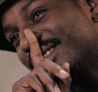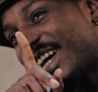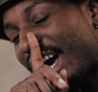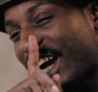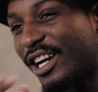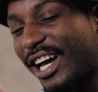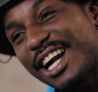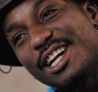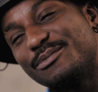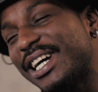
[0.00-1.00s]
I
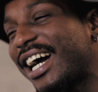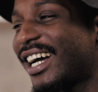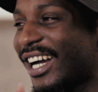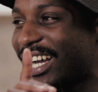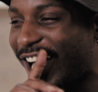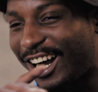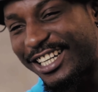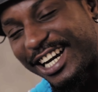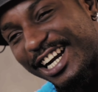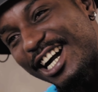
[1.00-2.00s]

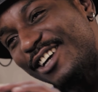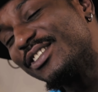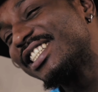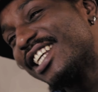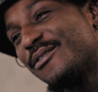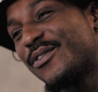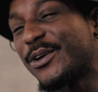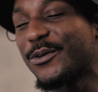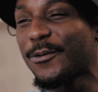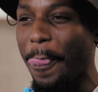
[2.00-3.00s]
can't mess it up for you.